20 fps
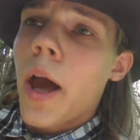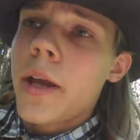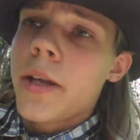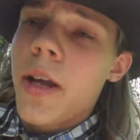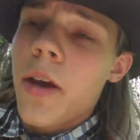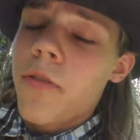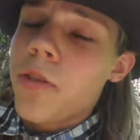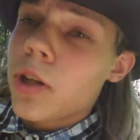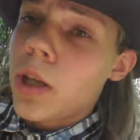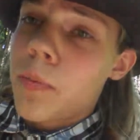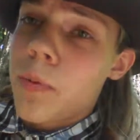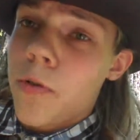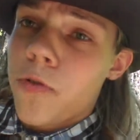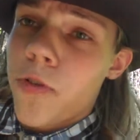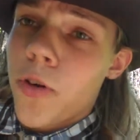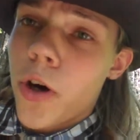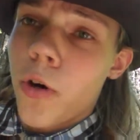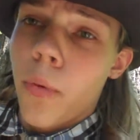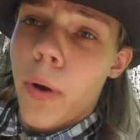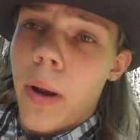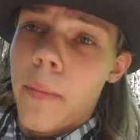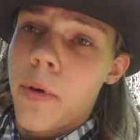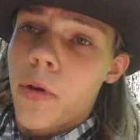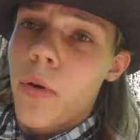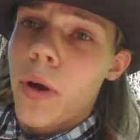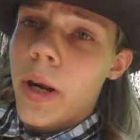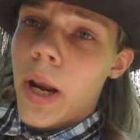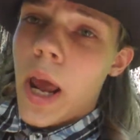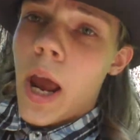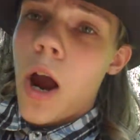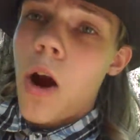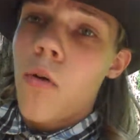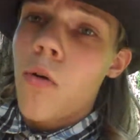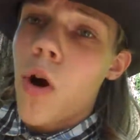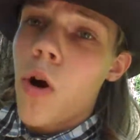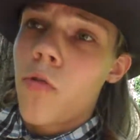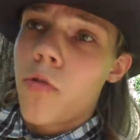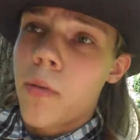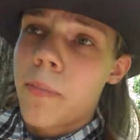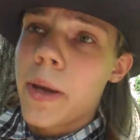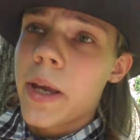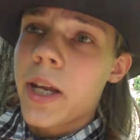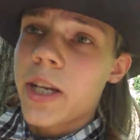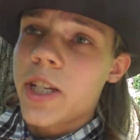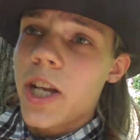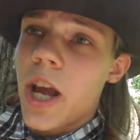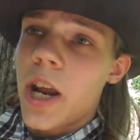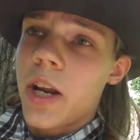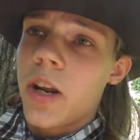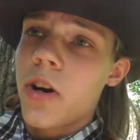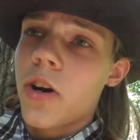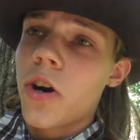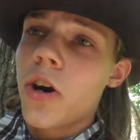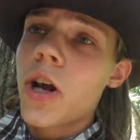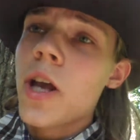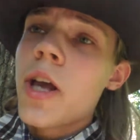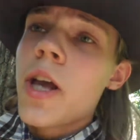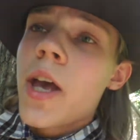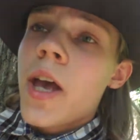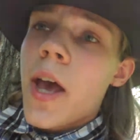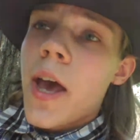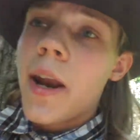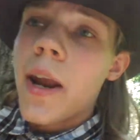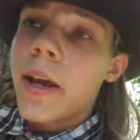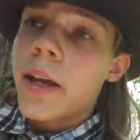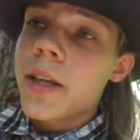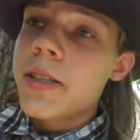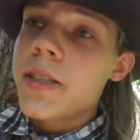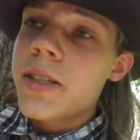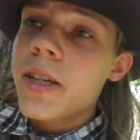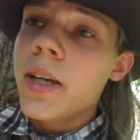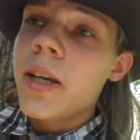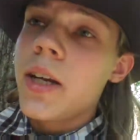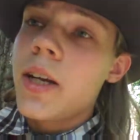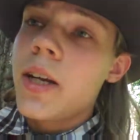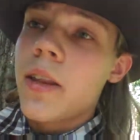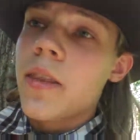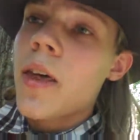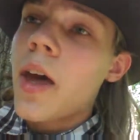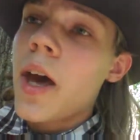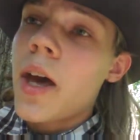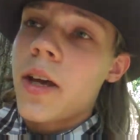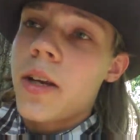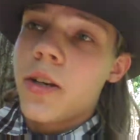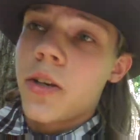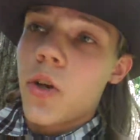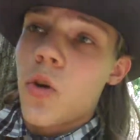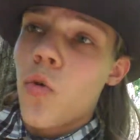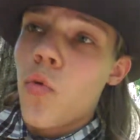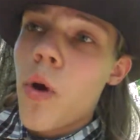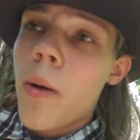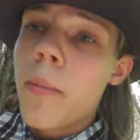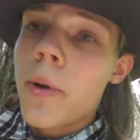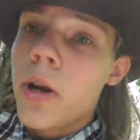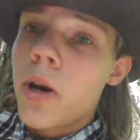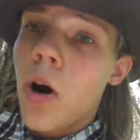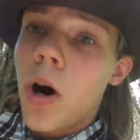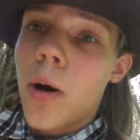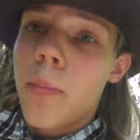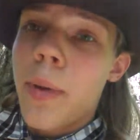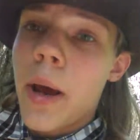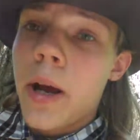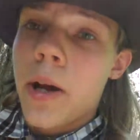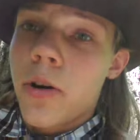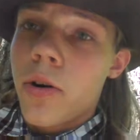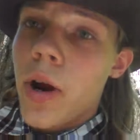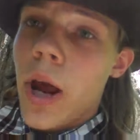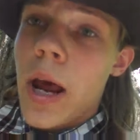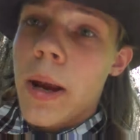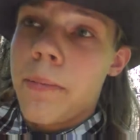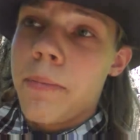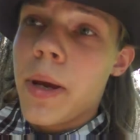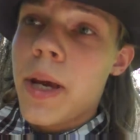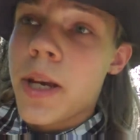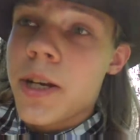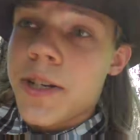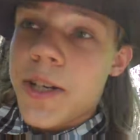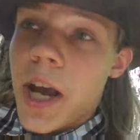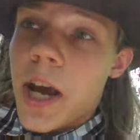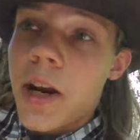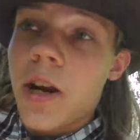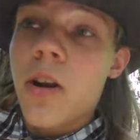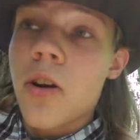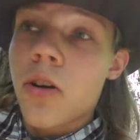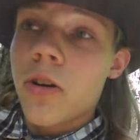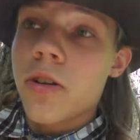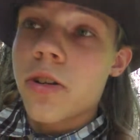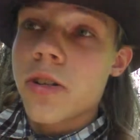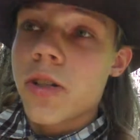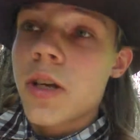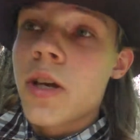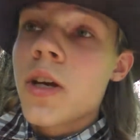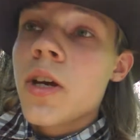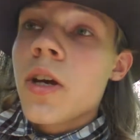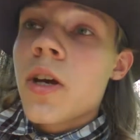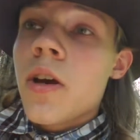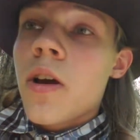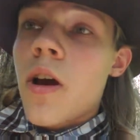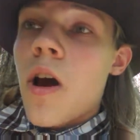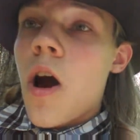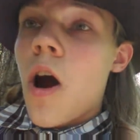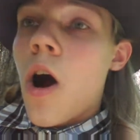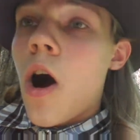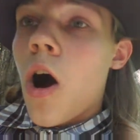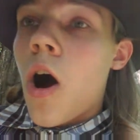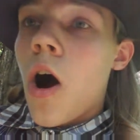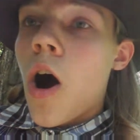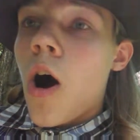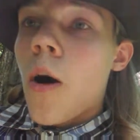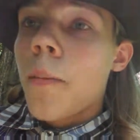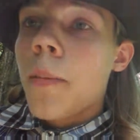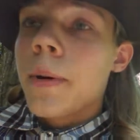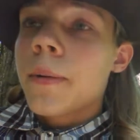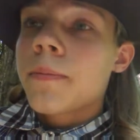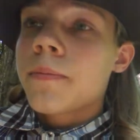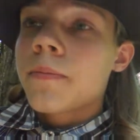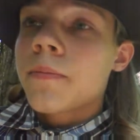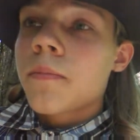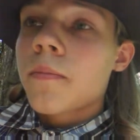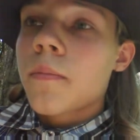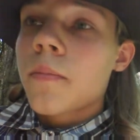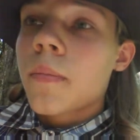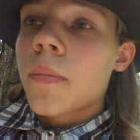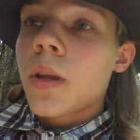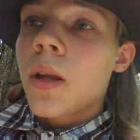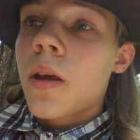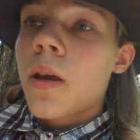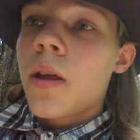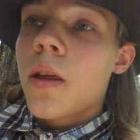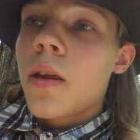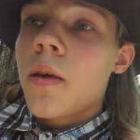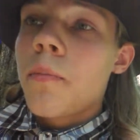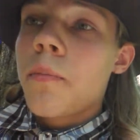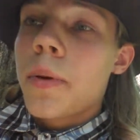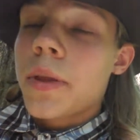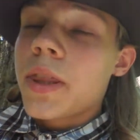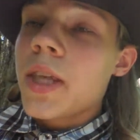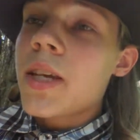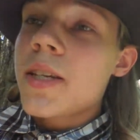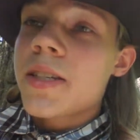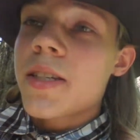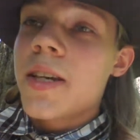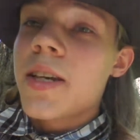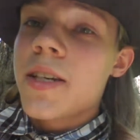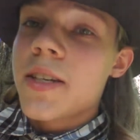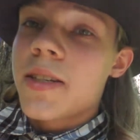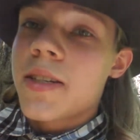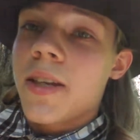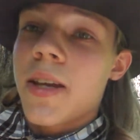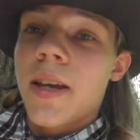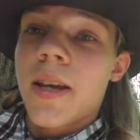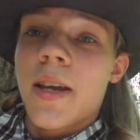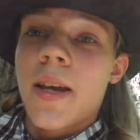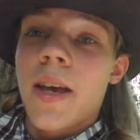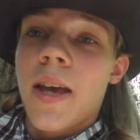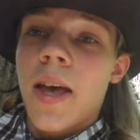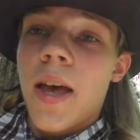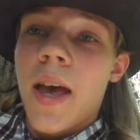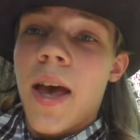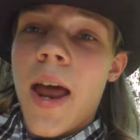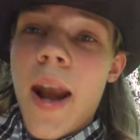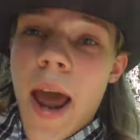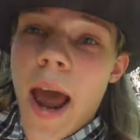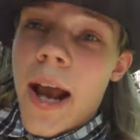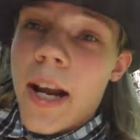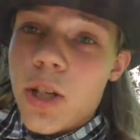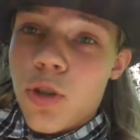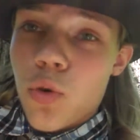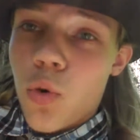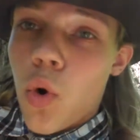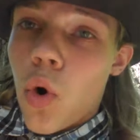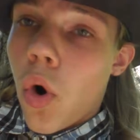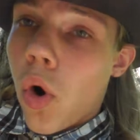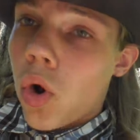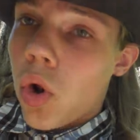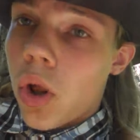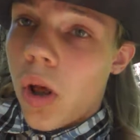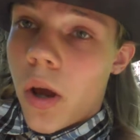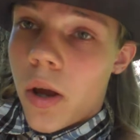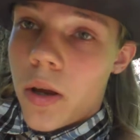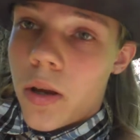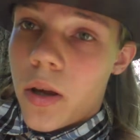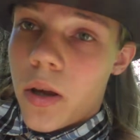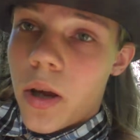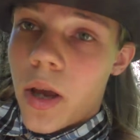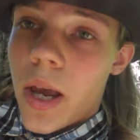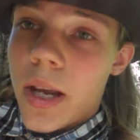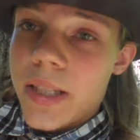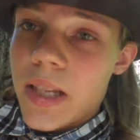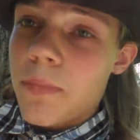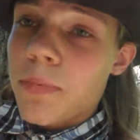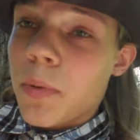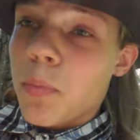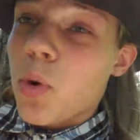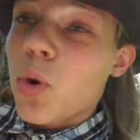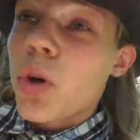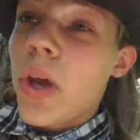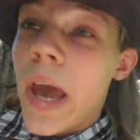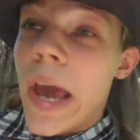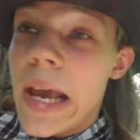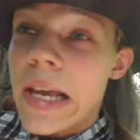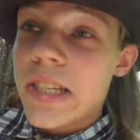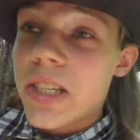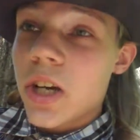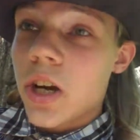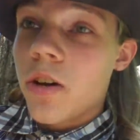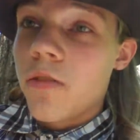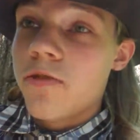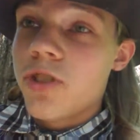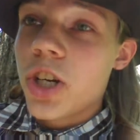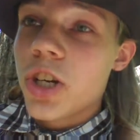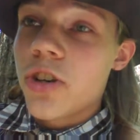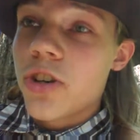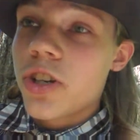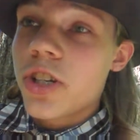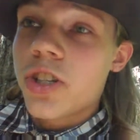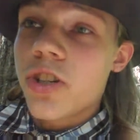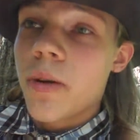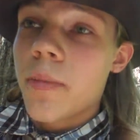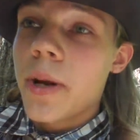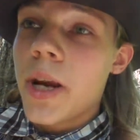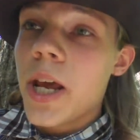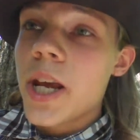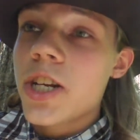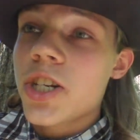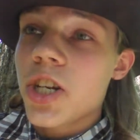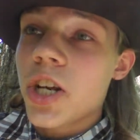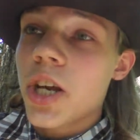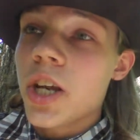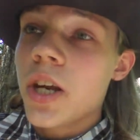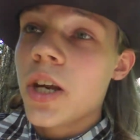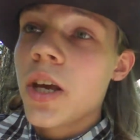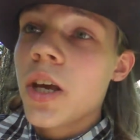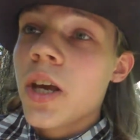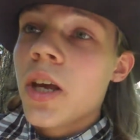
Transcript: definitely prefer what I'm doing now over being a janitor, and I concede that women are better at being janitors. But this is an actual acceptable case of gender discrimination.